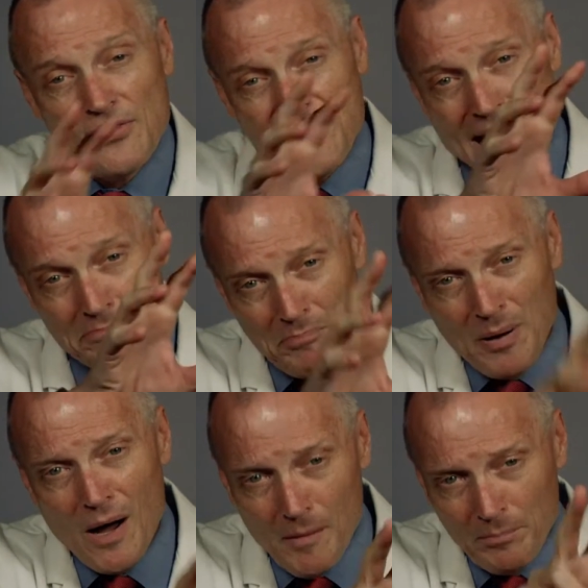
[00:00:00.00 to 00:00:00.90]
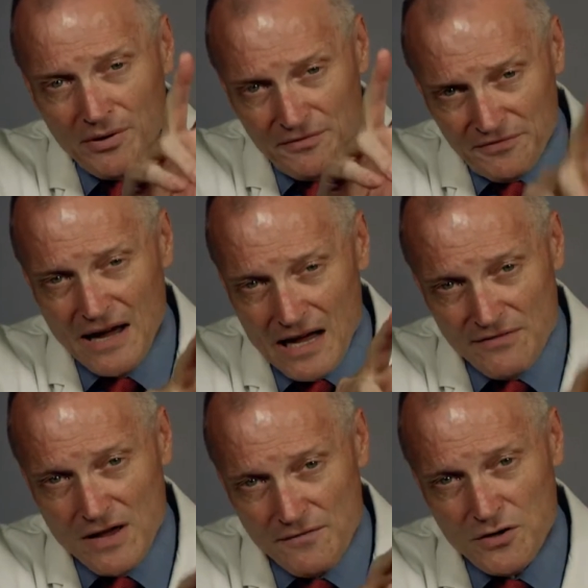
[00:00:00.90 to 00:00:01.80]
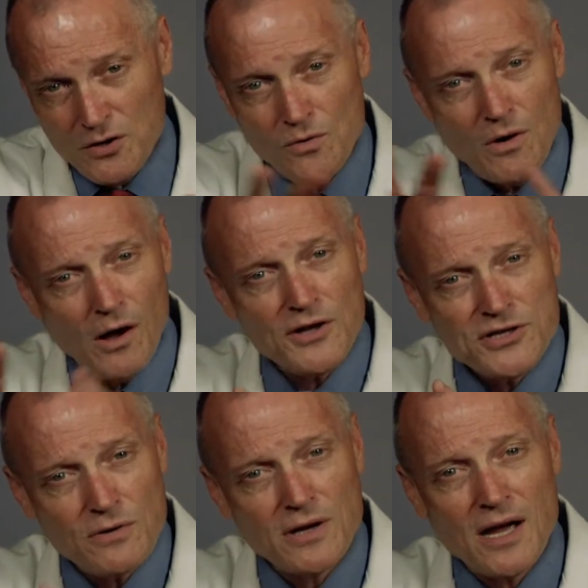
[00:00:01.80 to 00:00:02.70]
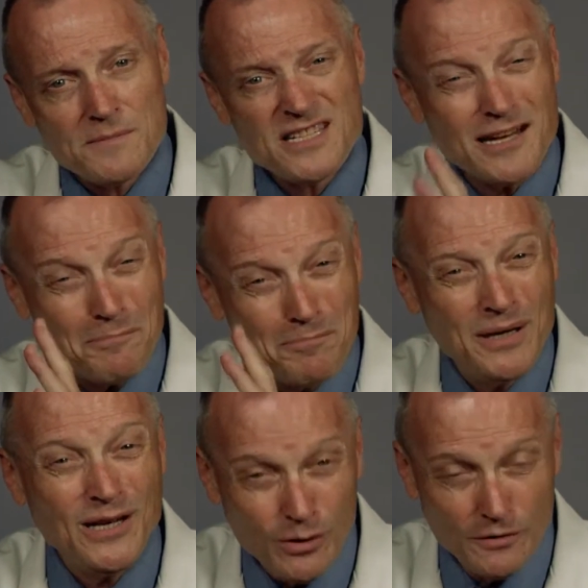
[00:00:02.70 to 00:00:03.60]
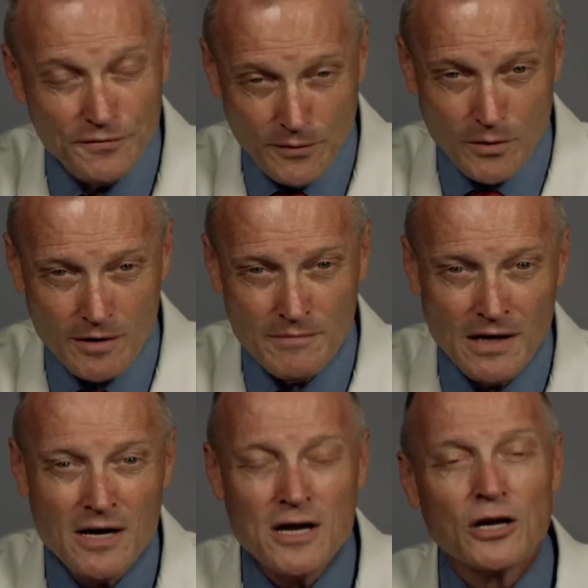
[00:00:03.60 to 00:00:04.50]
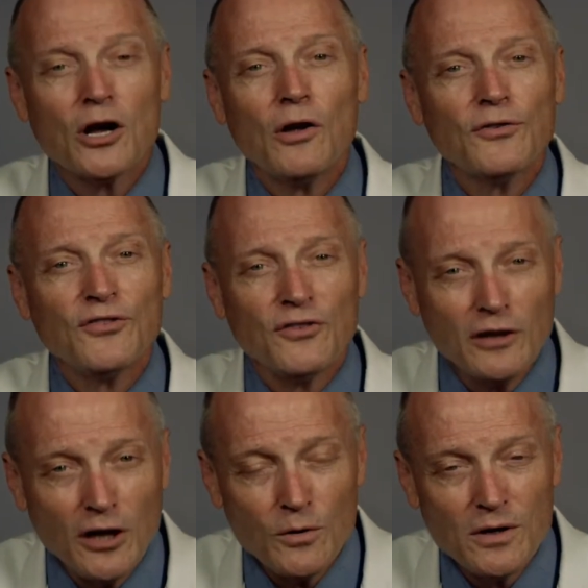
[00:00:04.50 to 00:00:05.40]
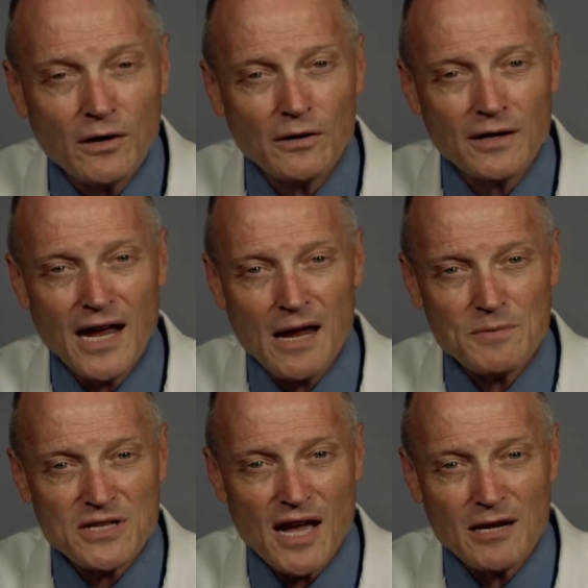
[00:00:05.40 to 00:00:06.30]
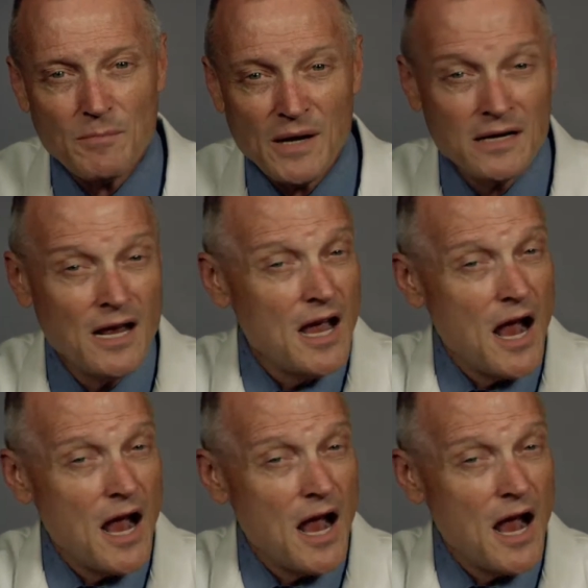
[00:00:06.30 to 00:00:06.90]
That pump 5FU also comes in a pill form called Xeloda or capecitabine,